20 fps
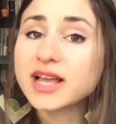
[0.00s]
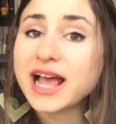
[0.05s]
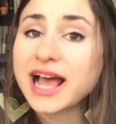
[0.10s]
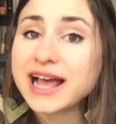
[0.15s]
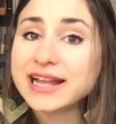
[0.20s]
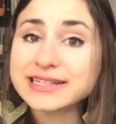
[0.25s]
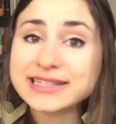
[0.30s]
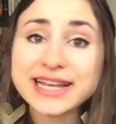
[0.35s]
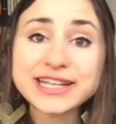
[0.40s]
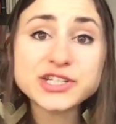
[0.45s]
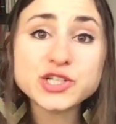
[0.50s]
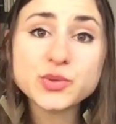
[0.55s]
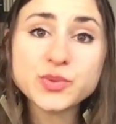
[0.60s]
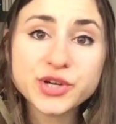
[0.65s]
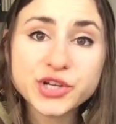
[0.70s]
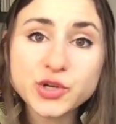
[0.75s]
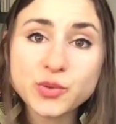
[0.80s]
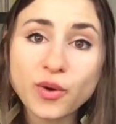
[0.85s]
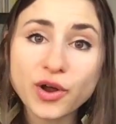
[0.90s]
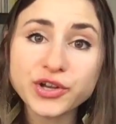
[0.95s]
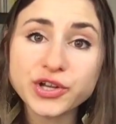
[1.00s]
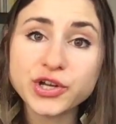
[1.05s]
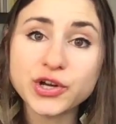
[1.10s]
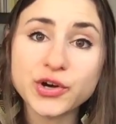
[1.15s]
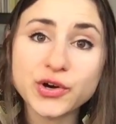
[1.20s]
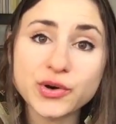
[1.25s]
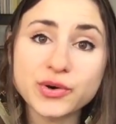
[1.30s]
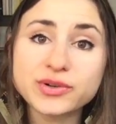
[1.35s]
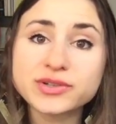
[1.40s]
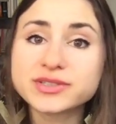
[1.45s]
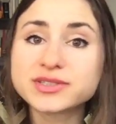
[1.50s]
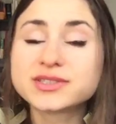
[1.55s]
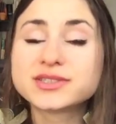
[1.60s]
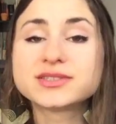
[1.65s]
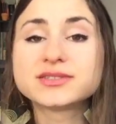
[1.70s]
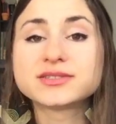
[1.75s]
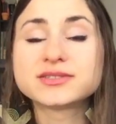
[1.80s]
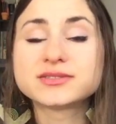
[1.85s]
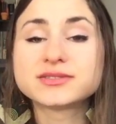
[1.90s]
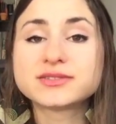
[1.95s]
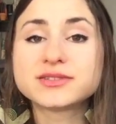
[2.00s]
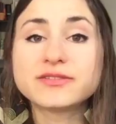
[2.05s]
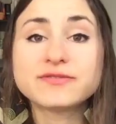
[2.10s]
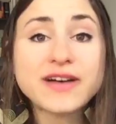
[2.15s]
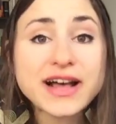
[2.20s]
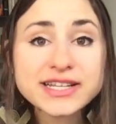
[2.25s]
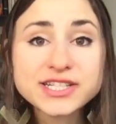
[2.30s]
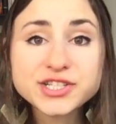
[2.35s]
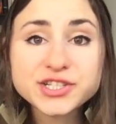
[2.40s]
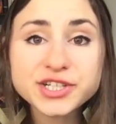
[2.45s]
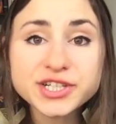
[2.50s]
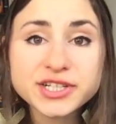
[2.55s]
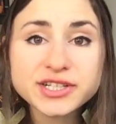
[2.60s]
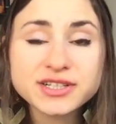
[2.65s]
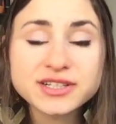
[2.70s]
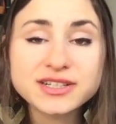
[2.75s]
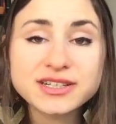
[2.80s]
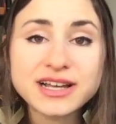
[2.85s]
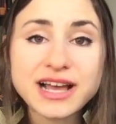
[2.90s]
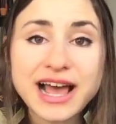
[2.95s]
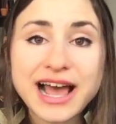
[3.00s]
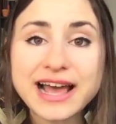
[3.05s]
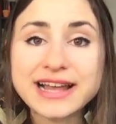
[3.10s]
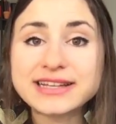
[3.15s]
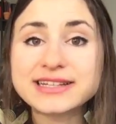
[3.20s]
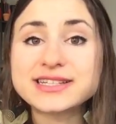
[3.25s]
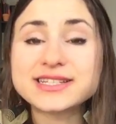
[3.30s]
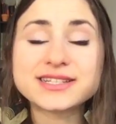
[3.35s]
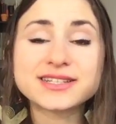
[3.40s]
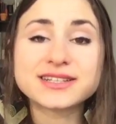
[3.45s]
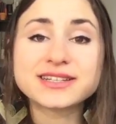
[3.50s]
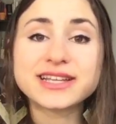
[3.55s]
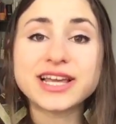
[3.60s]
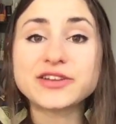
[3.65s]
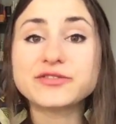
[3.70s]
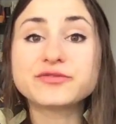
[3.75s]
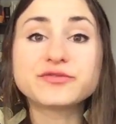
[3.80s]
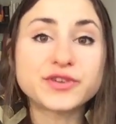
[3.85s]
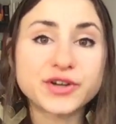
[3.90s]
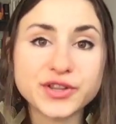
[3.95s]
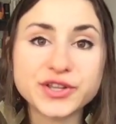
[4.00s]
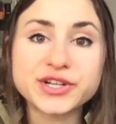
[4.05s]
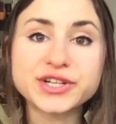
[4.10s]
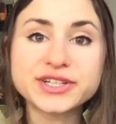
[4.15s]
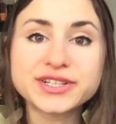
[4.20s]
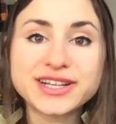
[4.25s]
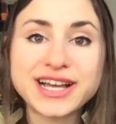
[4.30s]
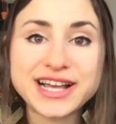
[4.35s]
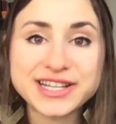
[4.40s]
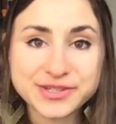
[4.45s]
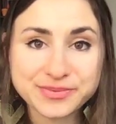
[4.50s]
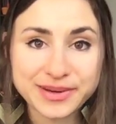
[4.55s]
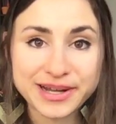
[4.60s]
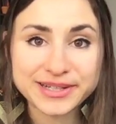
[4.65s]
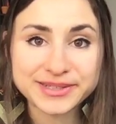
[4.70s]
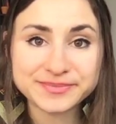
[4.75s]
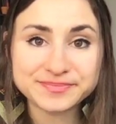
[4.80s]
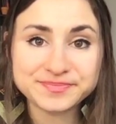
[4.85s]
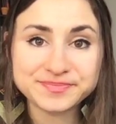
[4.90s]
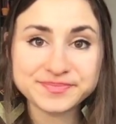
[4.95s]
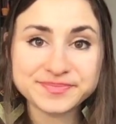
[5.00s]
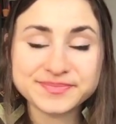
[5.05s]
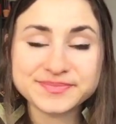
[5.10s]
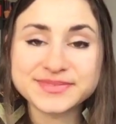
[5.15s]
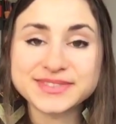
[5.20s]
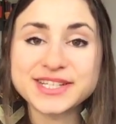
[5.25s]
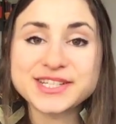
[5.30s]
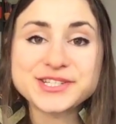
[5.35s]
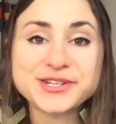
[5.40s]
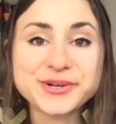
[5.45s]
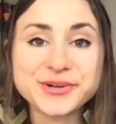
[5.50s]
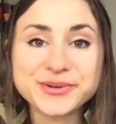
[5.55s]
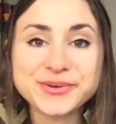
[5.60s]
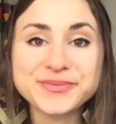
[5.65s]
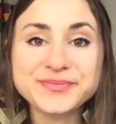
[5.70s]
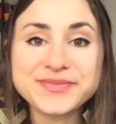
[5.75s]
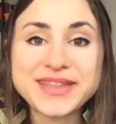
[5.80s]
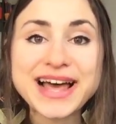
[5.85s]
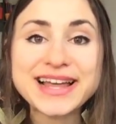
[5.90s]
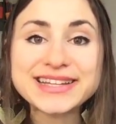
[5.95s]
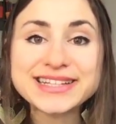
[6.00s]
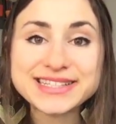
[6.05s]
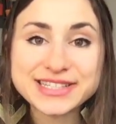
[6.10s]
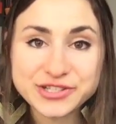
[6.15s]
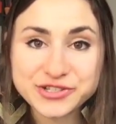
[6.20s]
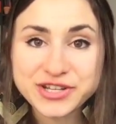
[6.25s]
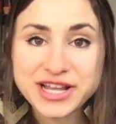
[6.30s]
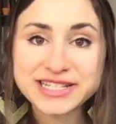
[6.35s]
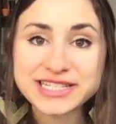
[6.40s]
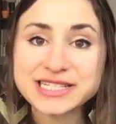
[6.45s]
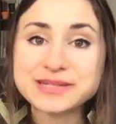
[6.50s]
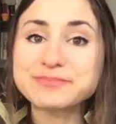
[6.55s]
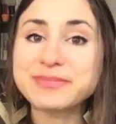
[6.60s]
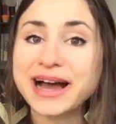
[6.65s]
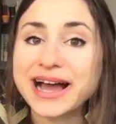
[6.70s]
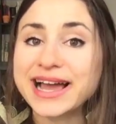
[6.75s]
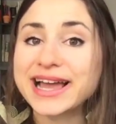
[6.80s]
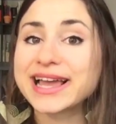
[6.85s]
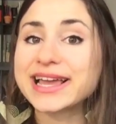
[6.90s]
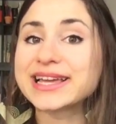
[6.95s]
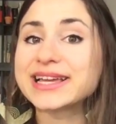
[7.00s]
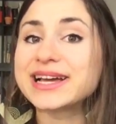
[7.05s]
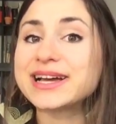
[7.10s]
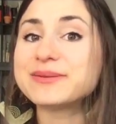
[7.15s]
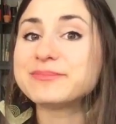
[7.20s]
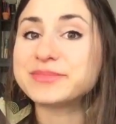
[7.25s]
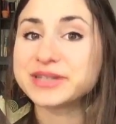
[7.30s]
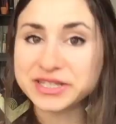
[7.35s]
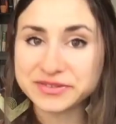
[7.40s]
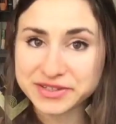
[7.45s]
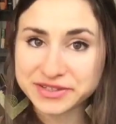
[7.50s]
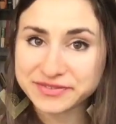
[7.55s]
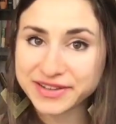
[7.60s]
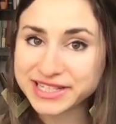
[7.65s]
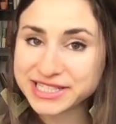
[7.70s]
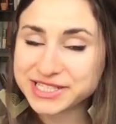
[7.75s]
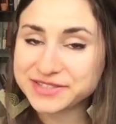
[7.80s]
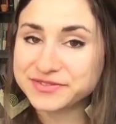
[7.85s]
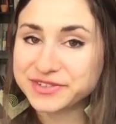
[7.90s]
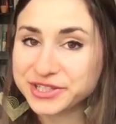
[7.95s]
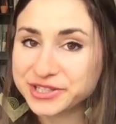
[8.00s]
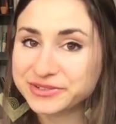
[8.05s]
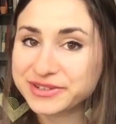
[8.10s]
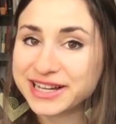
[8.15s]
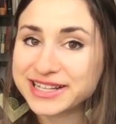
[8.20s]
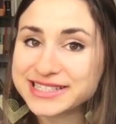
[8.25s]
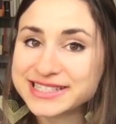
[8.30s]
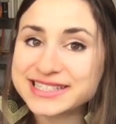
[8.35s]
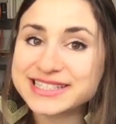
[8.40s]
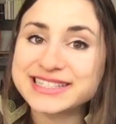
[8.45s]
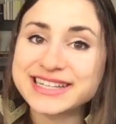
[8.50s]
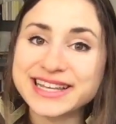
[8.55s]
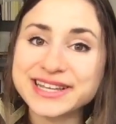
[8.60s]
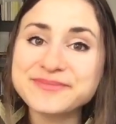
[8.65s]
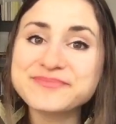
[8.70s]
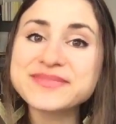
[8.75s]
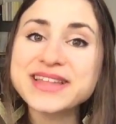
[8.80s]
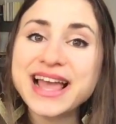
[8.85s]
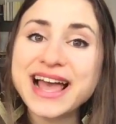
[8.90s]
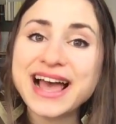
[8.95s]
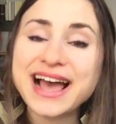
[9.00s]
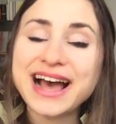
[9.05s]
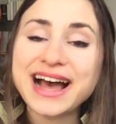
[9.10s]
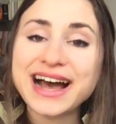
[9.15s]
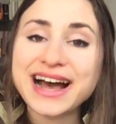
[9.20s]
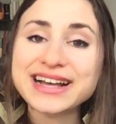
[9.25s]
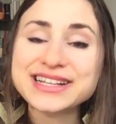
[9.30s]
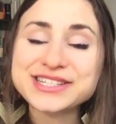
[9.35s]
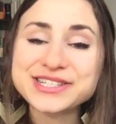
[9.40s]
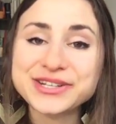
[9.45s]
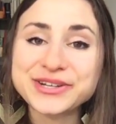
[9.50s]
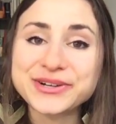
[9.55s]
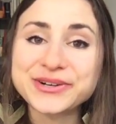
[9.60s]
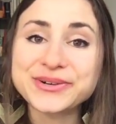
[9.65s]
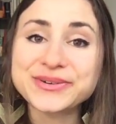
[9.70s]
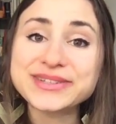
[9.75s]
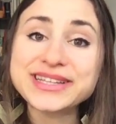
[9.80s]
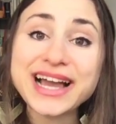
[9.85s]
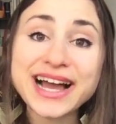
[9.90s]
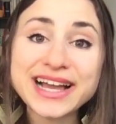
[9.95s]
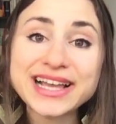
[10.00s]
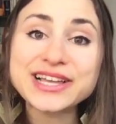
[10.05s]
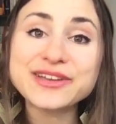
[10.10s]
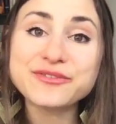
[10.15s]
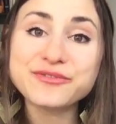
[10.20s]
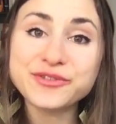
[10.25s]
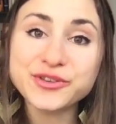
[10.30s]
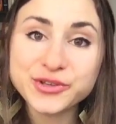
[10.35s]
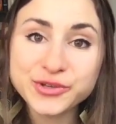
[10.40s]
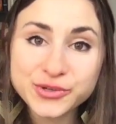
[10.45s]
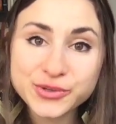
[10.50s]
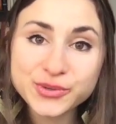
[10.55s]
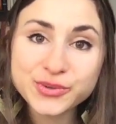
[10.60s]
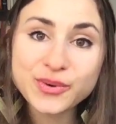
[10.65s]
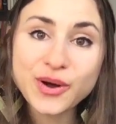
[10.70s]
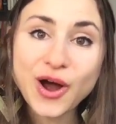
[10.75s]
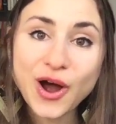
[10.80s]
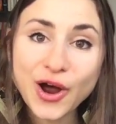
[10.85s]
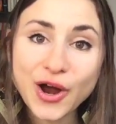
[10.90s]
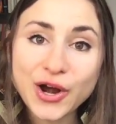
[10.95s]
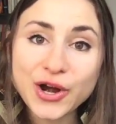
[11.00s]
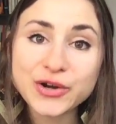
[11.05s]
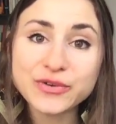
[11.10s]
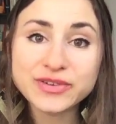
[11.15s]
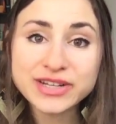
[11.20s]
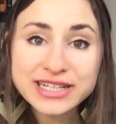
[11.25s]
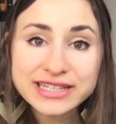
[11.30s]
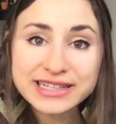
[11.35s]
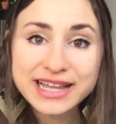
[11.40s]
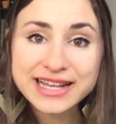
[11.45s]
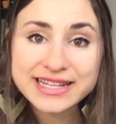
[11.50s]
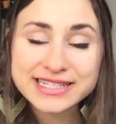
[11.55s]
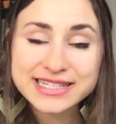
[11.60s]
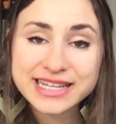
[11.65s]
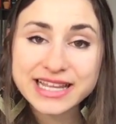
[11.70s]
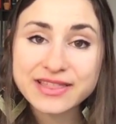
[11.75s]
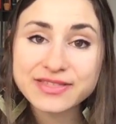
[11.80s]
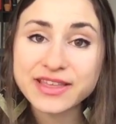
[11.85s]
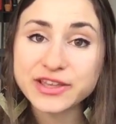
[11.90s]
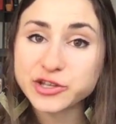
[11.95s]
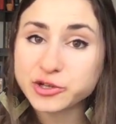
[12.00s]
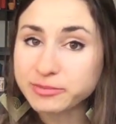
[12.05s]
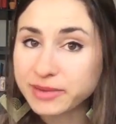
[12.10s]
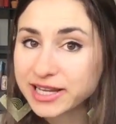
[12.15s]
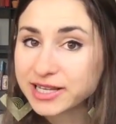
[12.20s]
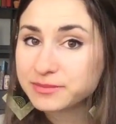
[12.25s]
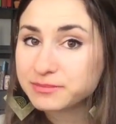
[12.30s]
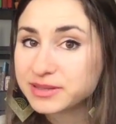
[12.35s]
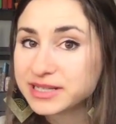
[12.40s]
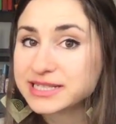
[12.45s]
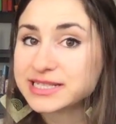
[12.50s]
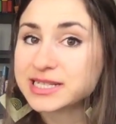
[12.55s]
and get to where you want to go faster and get further as well. So that is just my bit of advice for you guys today. So yeah, if you are realizing that you might be